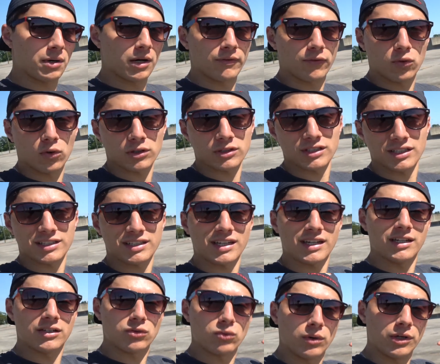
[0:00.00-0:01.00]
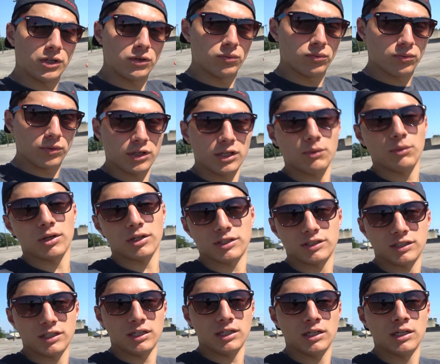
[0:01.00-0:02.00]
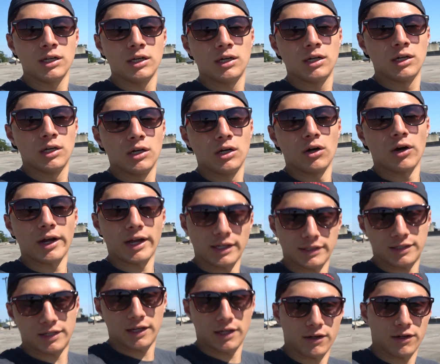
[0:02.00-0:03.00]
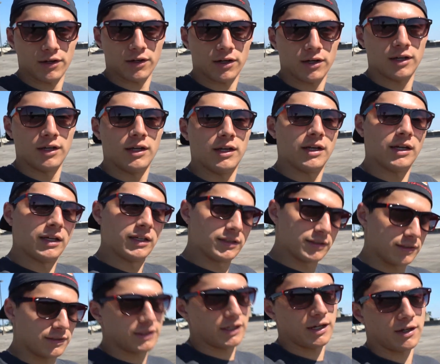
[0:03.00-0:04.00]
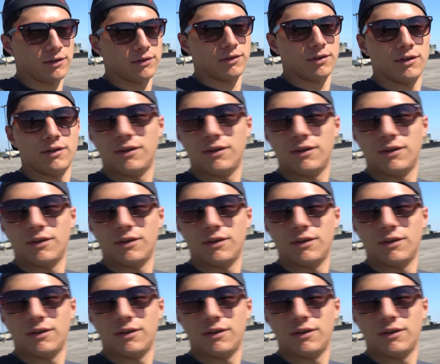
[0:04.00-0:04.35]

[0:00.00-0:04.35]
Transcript: But of course, let's get into what you really want to see, or I guess here, is the sound.